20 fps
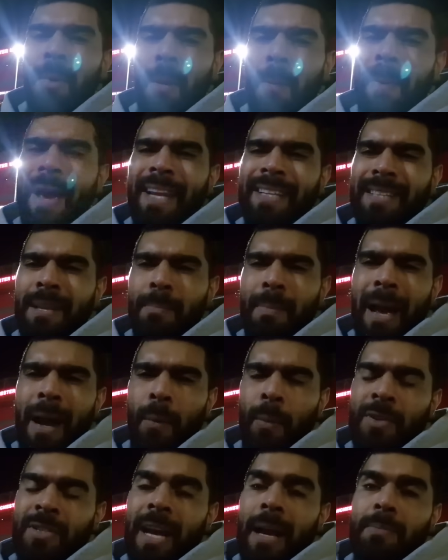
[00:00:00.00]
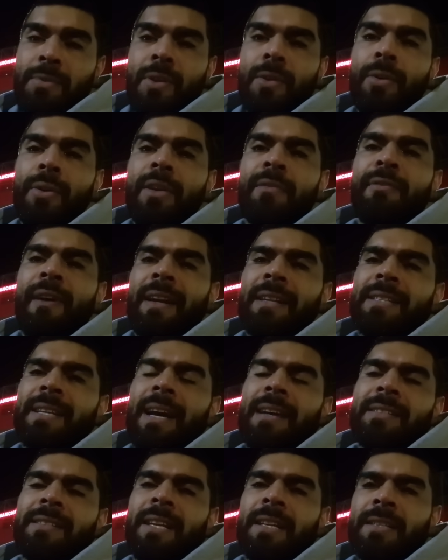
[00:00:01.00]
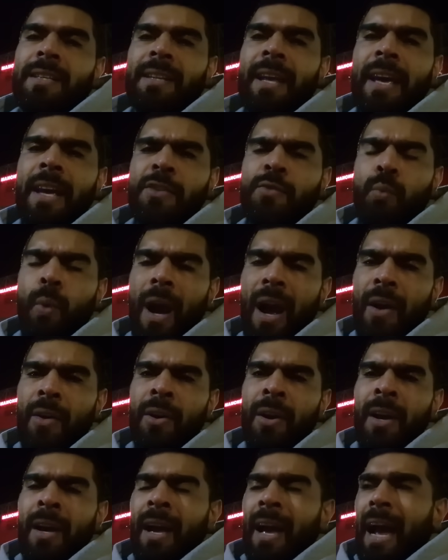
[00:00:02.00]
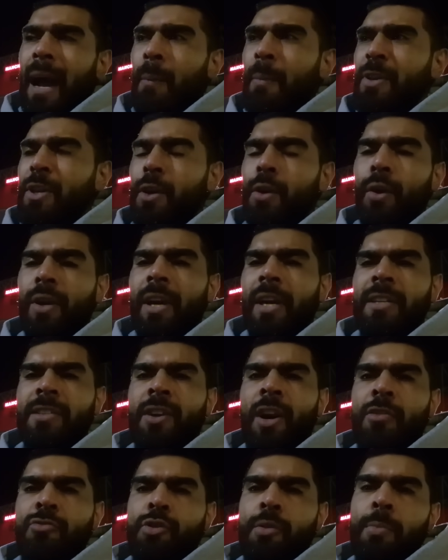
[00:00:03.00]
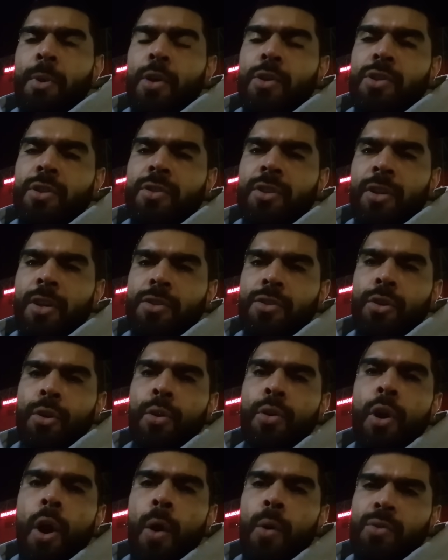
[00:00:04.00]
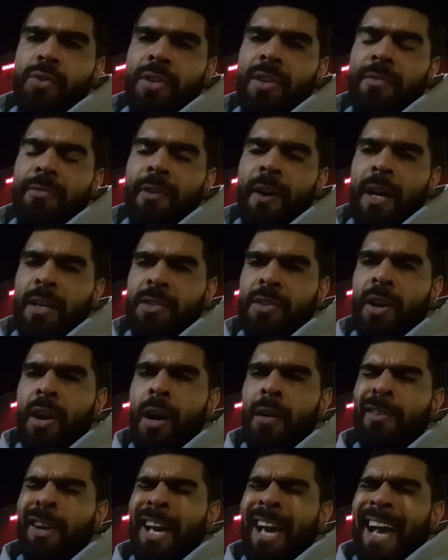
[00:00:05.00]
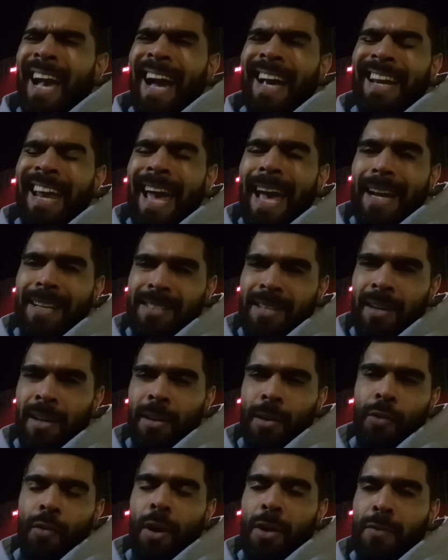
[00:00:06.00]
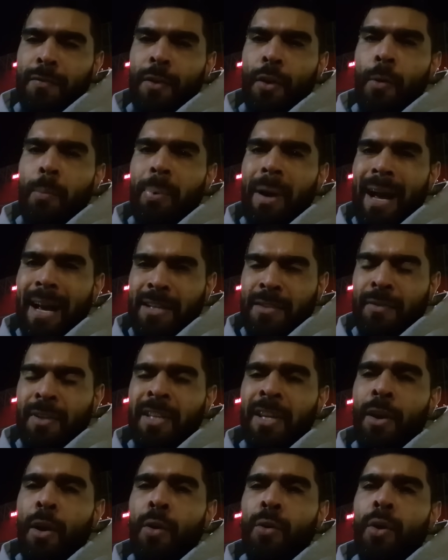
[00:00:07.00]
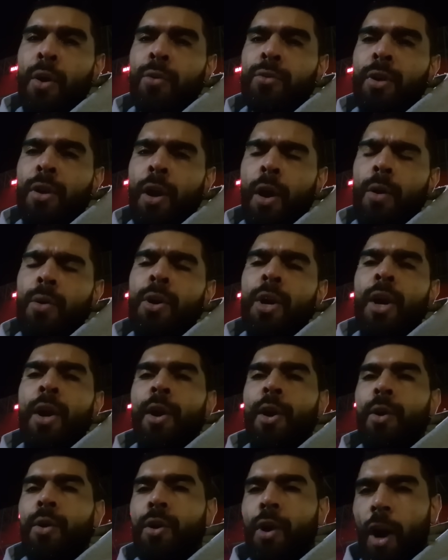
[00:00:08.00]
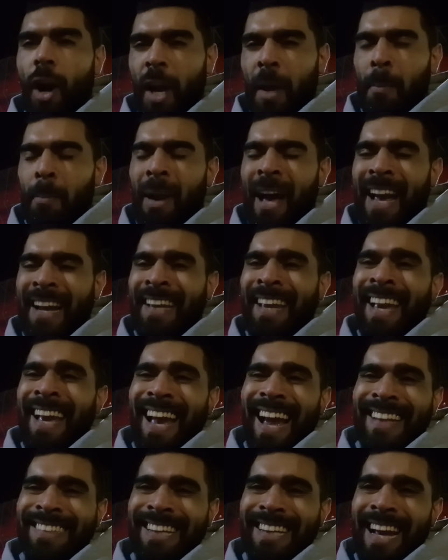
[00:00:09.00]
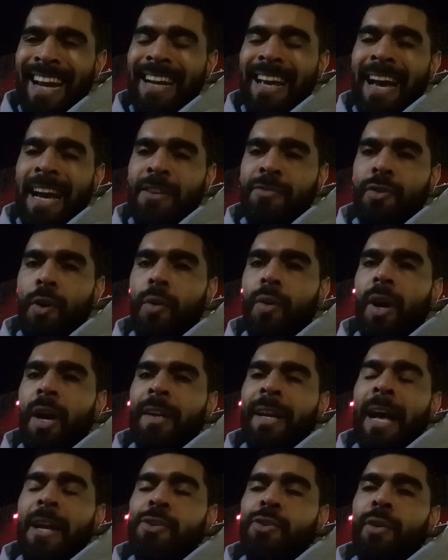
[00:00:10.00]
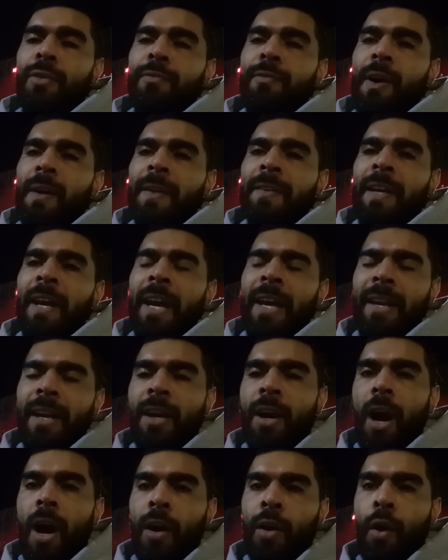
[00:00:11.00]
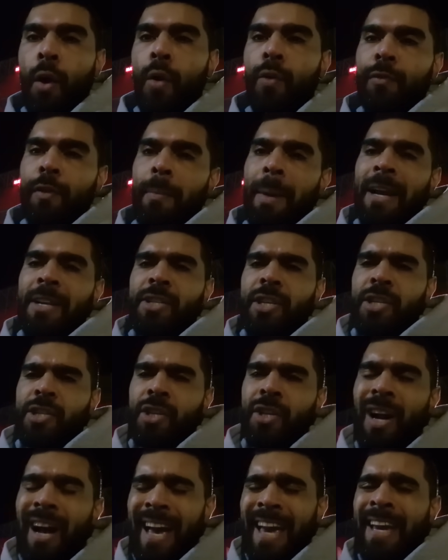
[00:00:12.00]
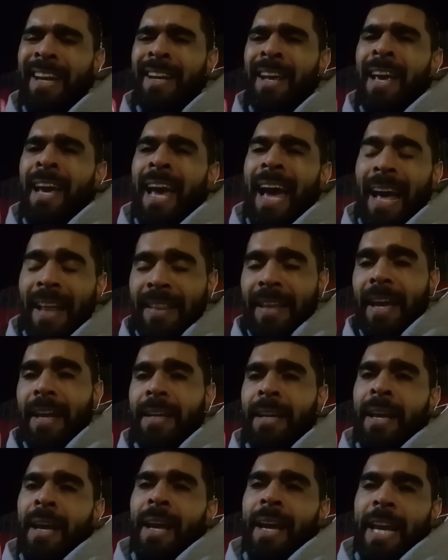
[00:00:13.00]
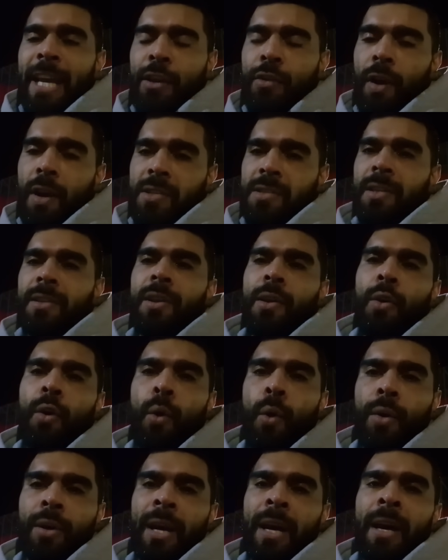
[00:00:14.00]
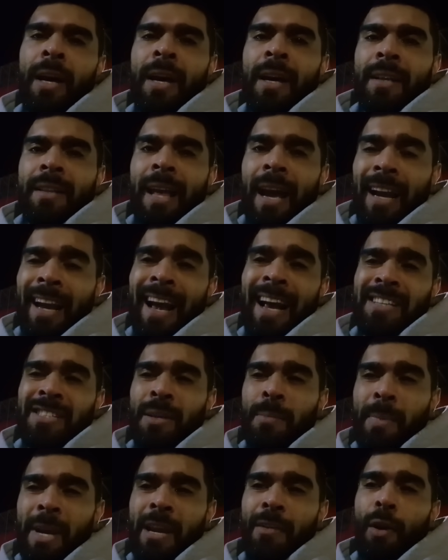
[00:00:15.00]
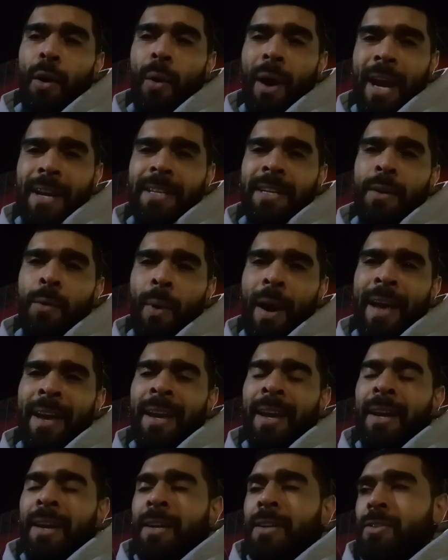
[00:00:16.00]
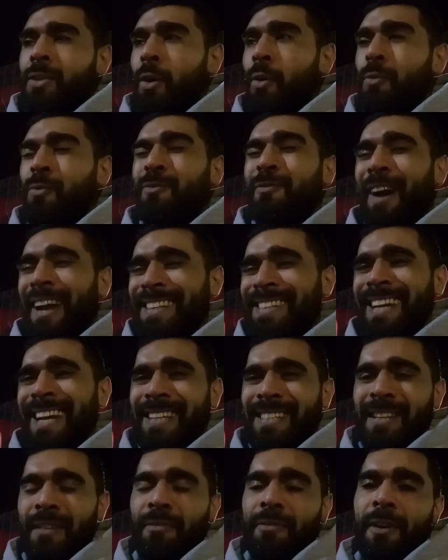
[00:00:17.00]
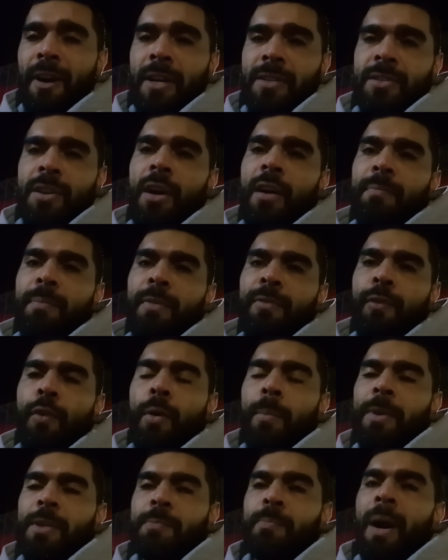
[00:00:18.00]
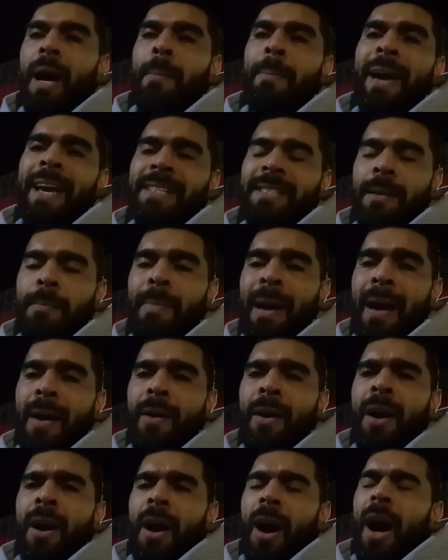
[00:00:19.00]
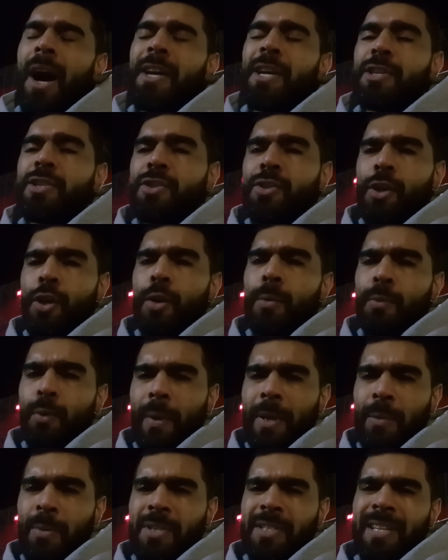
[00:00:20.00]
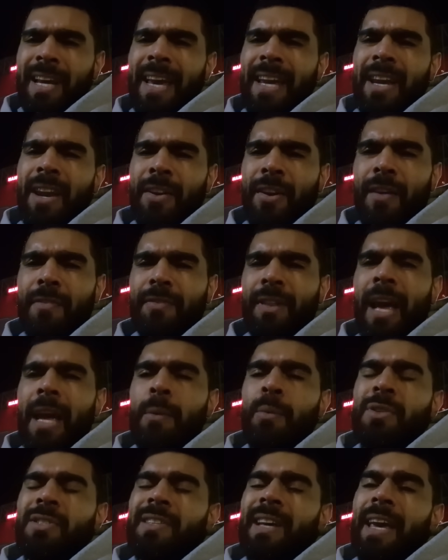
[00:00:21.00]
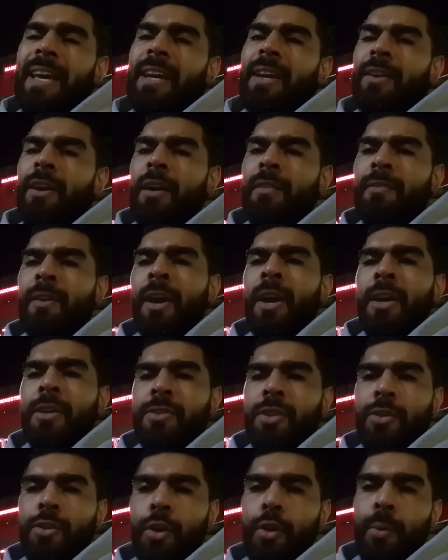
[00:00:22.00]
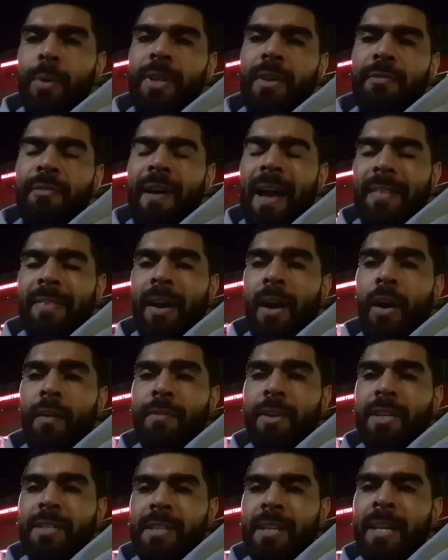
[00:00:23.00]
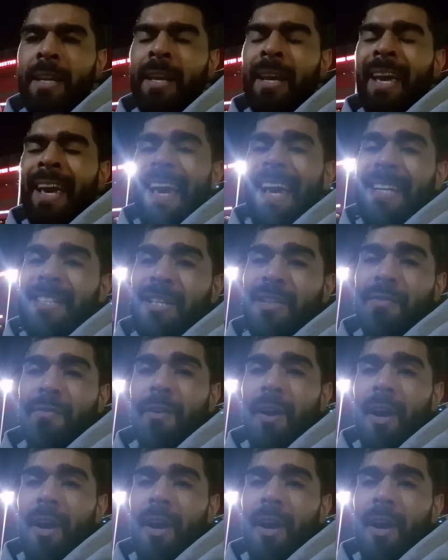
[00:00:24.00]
But Mason Mount was absolutely fantastic today as well. And when you look at his contribution to the 2 goals in the first half, an excellent crossfield pass for Diogo Dalot, who cut it back, and then Alejandro Garnacho followed it in and got a goal for Manchester United. And then he crossed in the corner that Casemiro headed away. So fantastic first half performance by Mason Mount. I assumed when he was taken off that he was taken off to do with the fact that obviously it's his